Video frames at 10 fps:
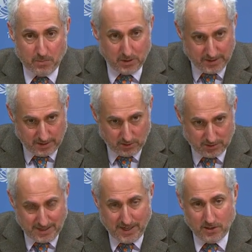
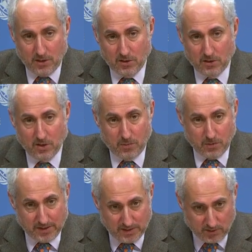political dialogue,
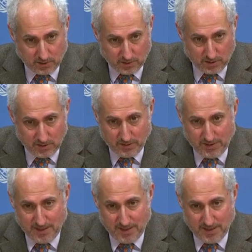political uh,